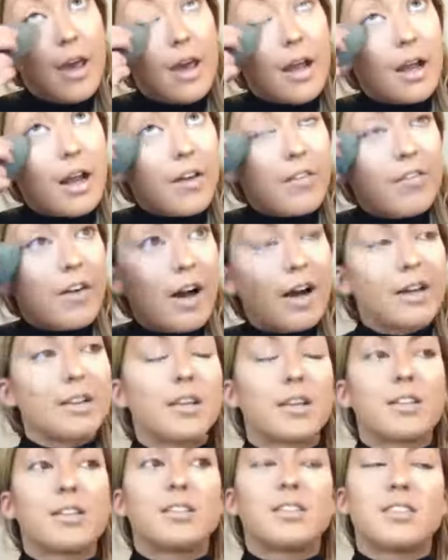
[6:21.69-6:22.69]
And I
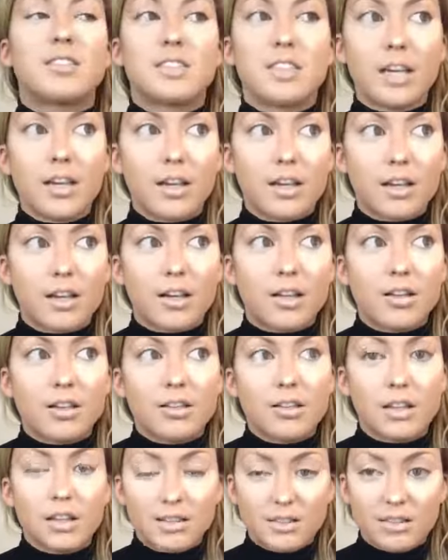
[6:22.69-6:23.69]
find that the stick
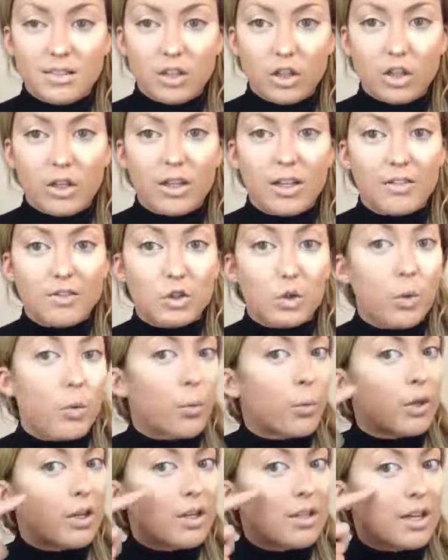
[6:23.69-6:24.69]
concealer gives you a
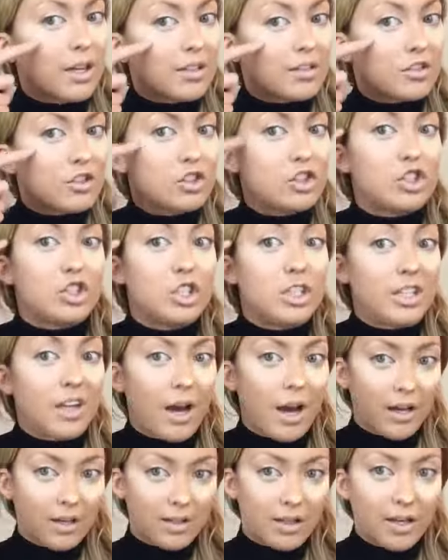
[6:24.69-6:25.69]
really nice cheek
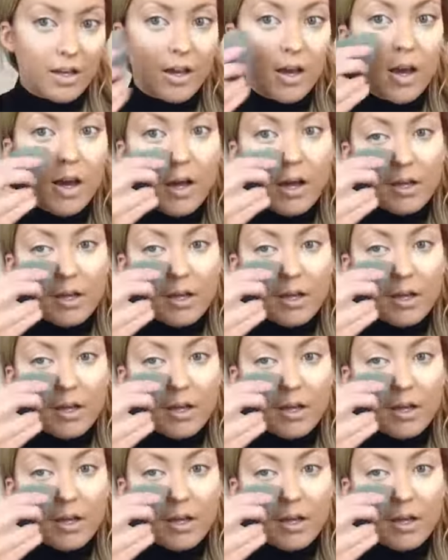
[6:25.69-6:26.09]
highlight.